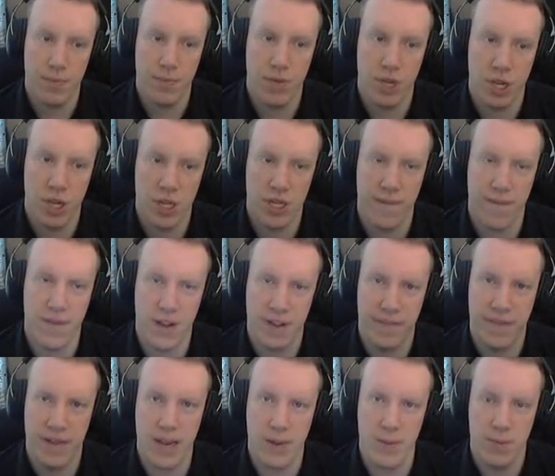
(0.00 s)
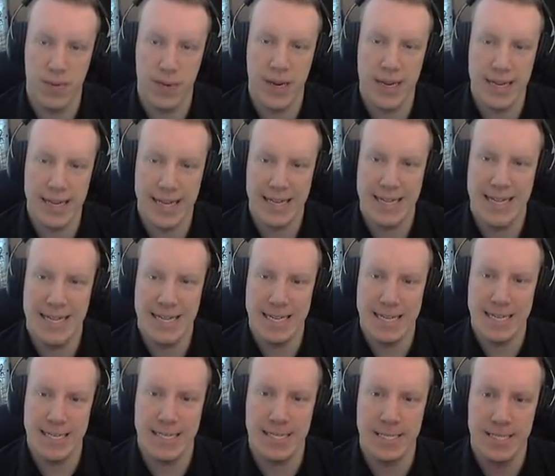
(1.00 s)
because I think Flame Wheel
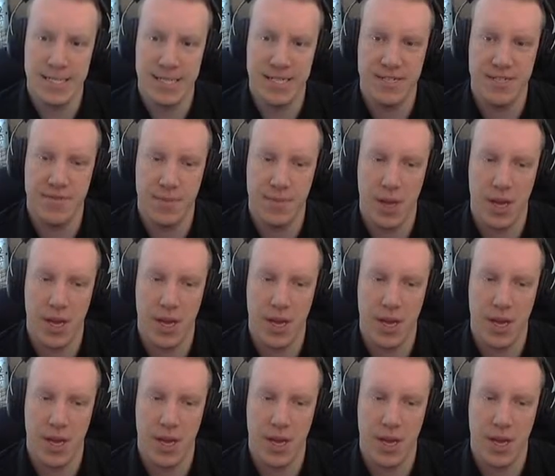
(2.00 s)
is